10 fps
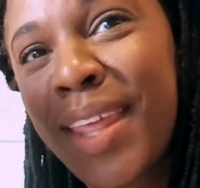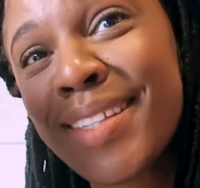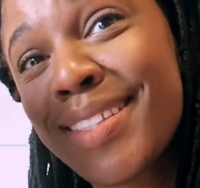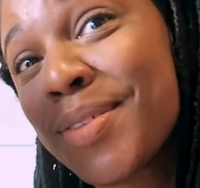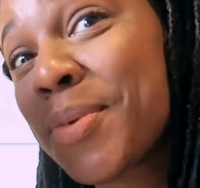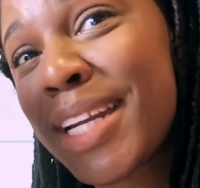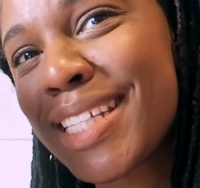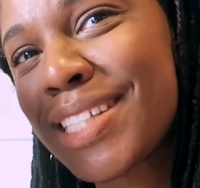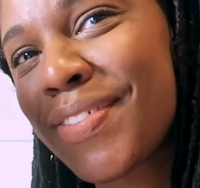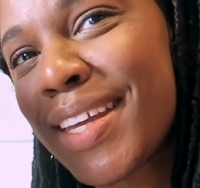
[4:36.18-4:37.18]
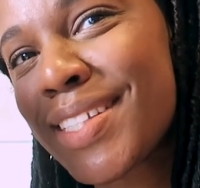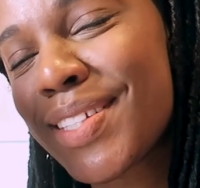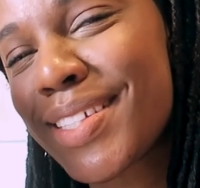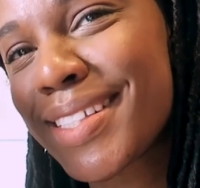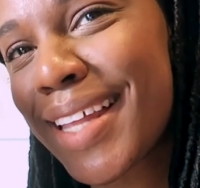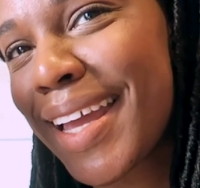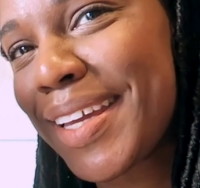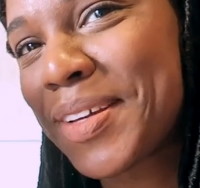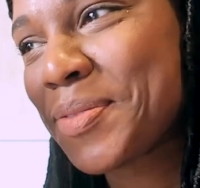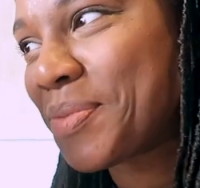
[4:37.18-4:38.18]
That's what his face looks
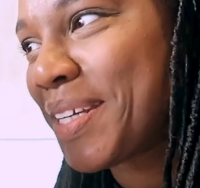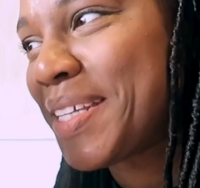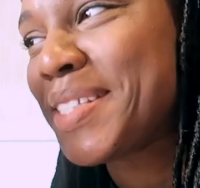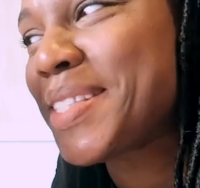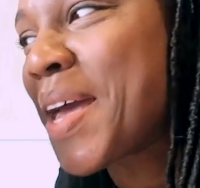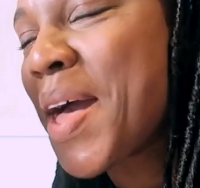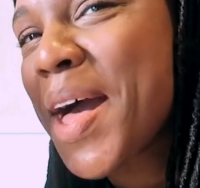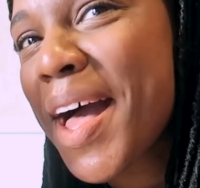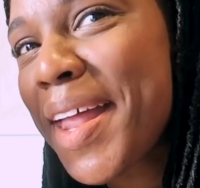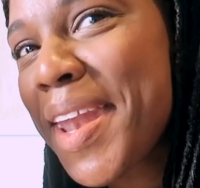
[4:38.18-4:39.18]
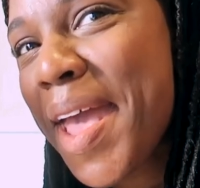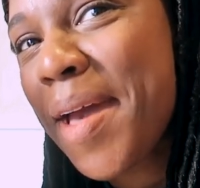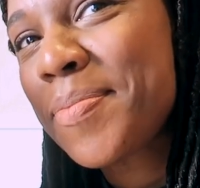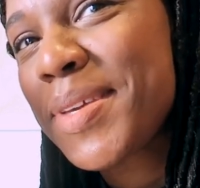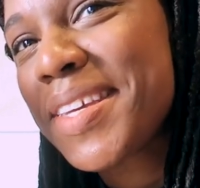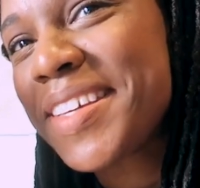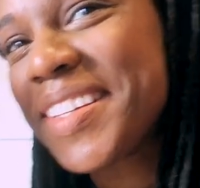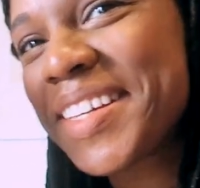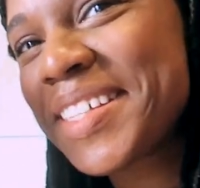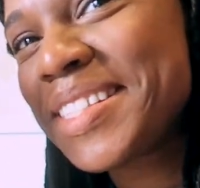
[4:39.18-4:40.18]
like when mm-hmm. he's unhappy.
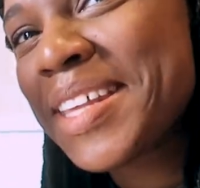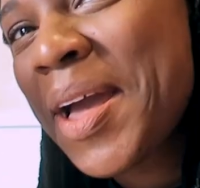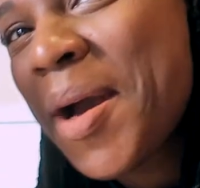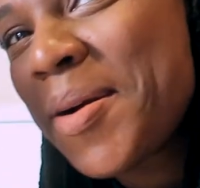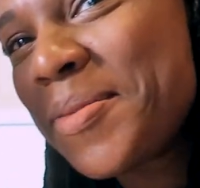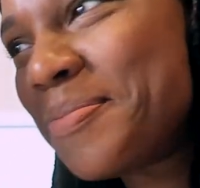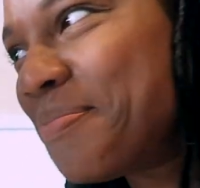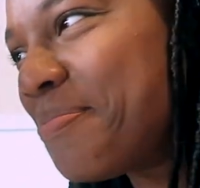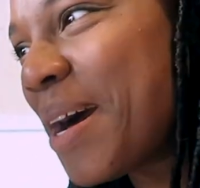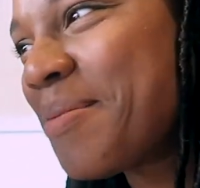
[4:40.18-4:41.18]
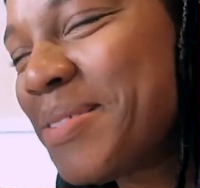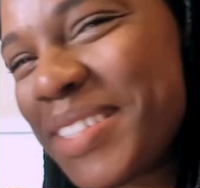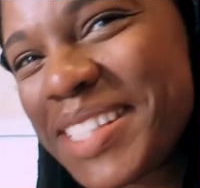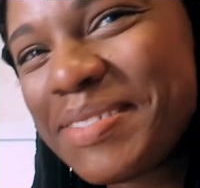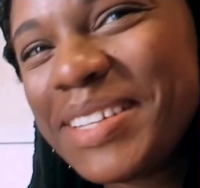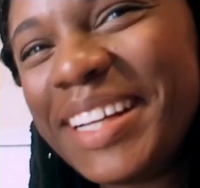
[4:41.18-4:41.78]
Because mommy was